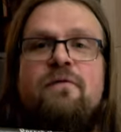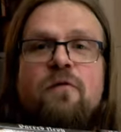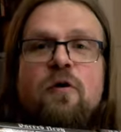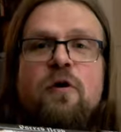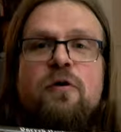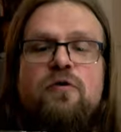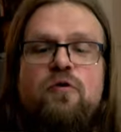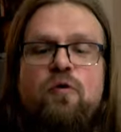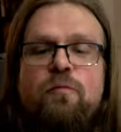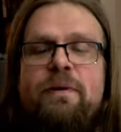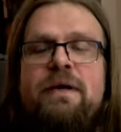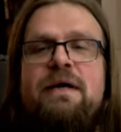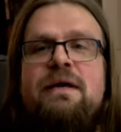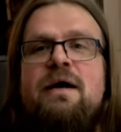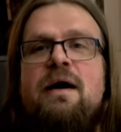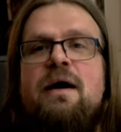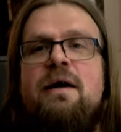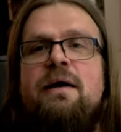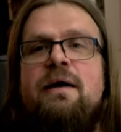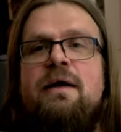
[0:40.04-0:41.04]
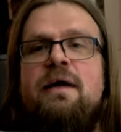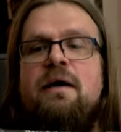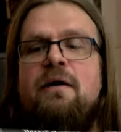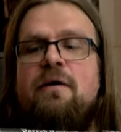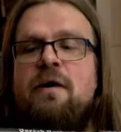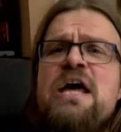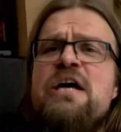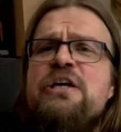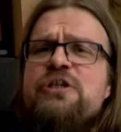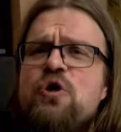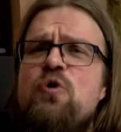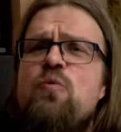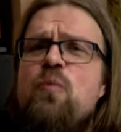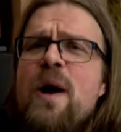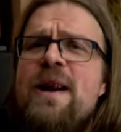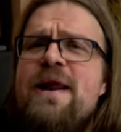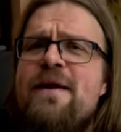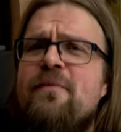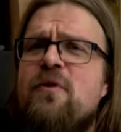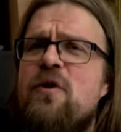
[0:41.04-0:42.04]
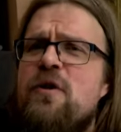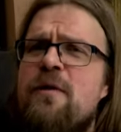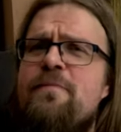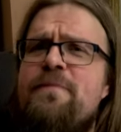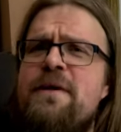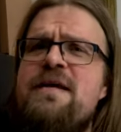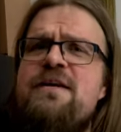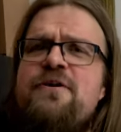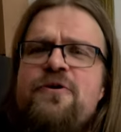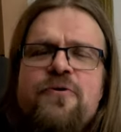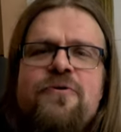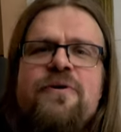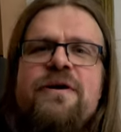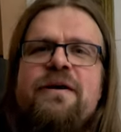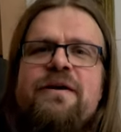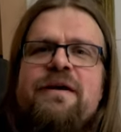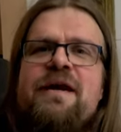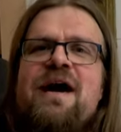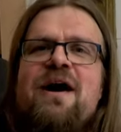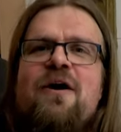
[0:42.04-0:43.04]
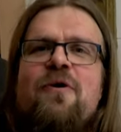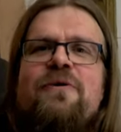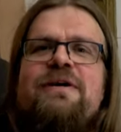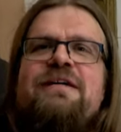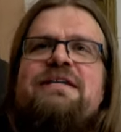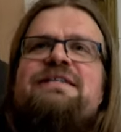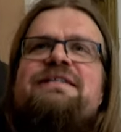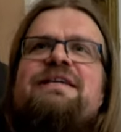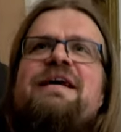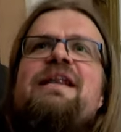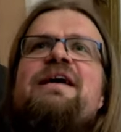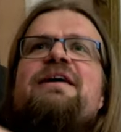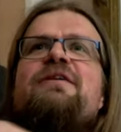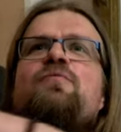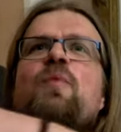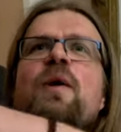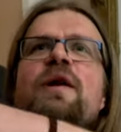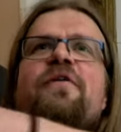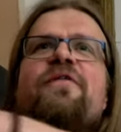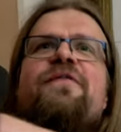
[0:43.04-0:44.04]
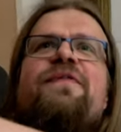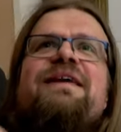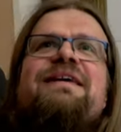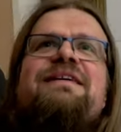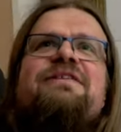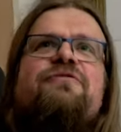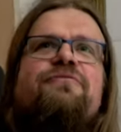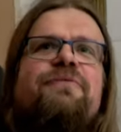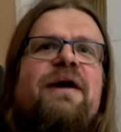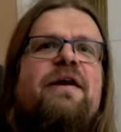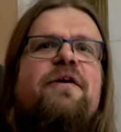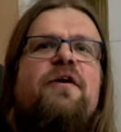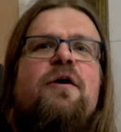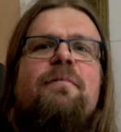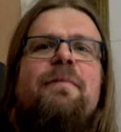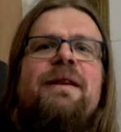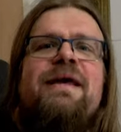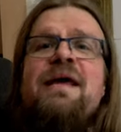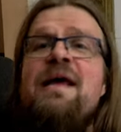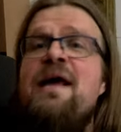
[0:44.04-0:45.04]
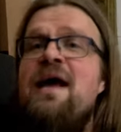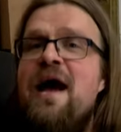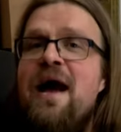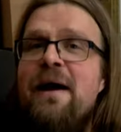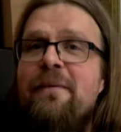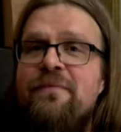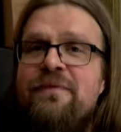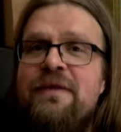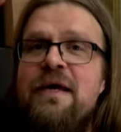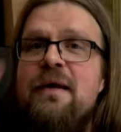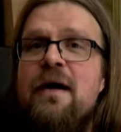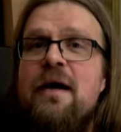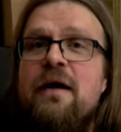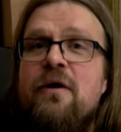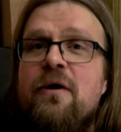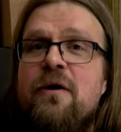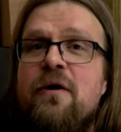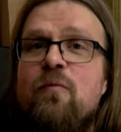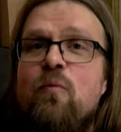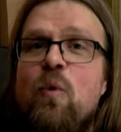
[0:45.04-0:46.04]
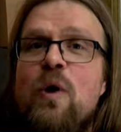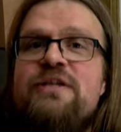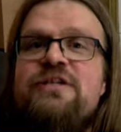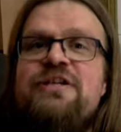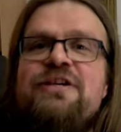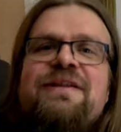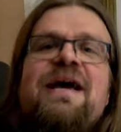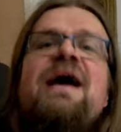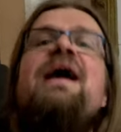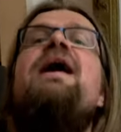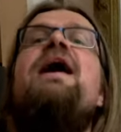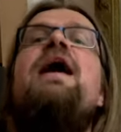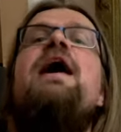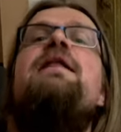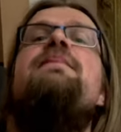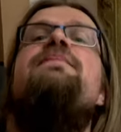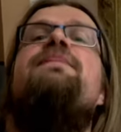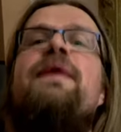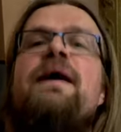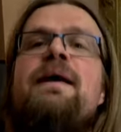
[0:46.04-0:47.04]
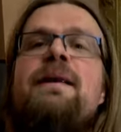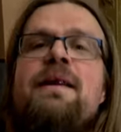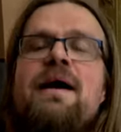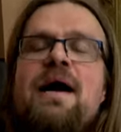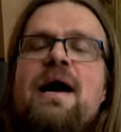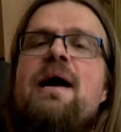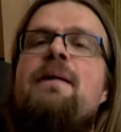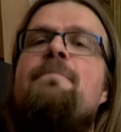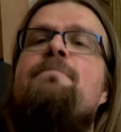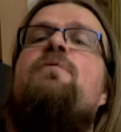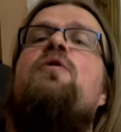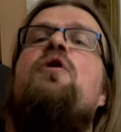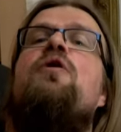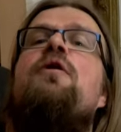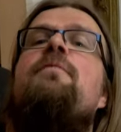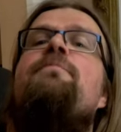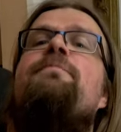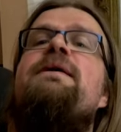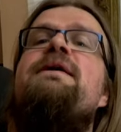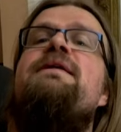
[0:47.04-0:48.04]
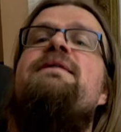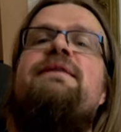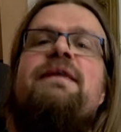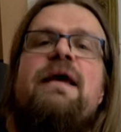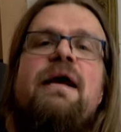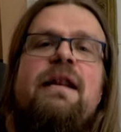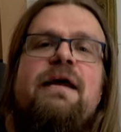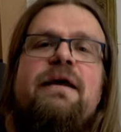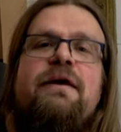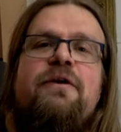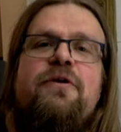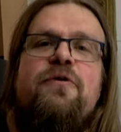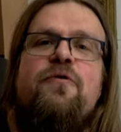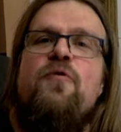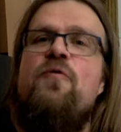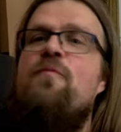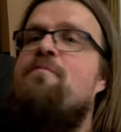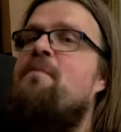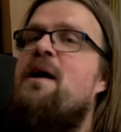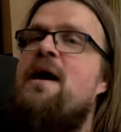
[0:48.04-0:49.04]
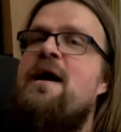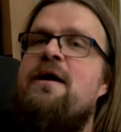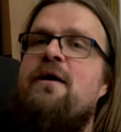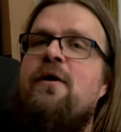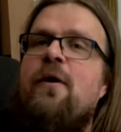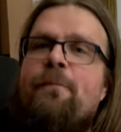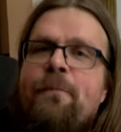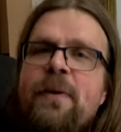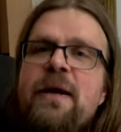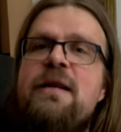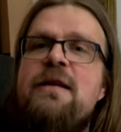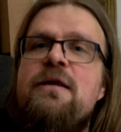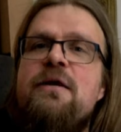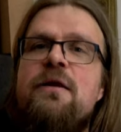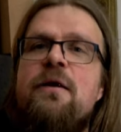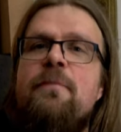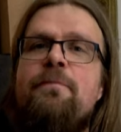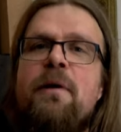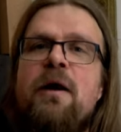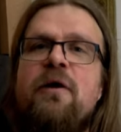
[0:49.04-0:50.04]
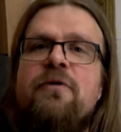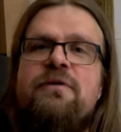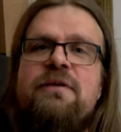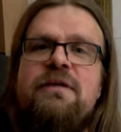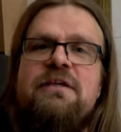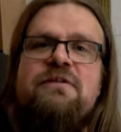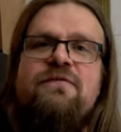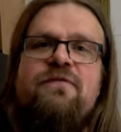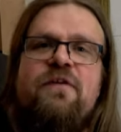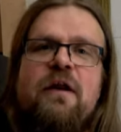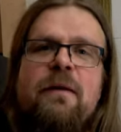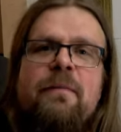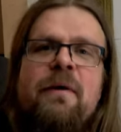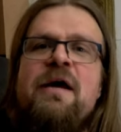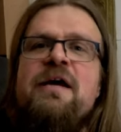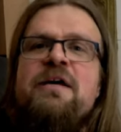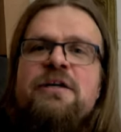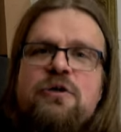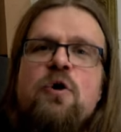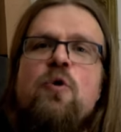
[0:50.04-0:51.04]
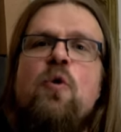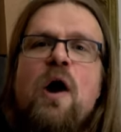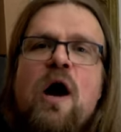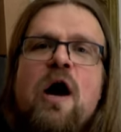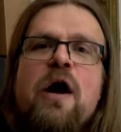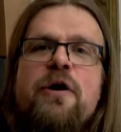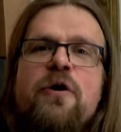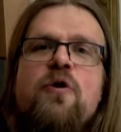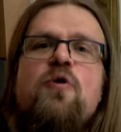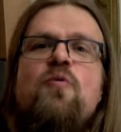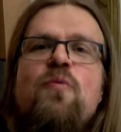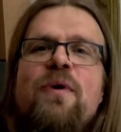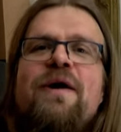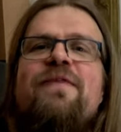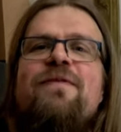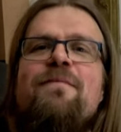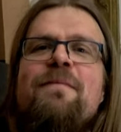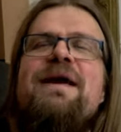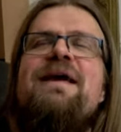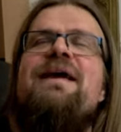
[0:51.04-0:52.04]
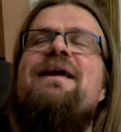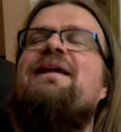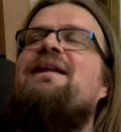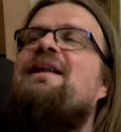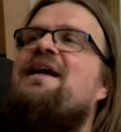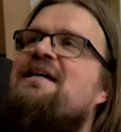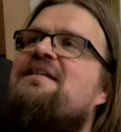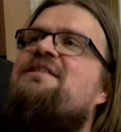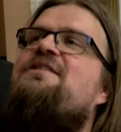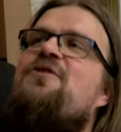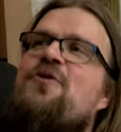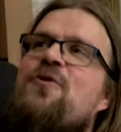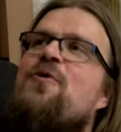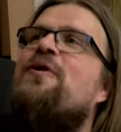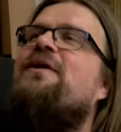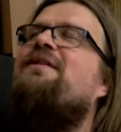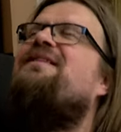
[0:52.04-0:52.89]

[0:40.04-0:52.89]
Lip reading: work to be done here. So what I'm gonna be doing now is select one of these randomly and then I'm gonna watch it and then I'm gonna be telling you my opinion about this film. So are you with me? Let's do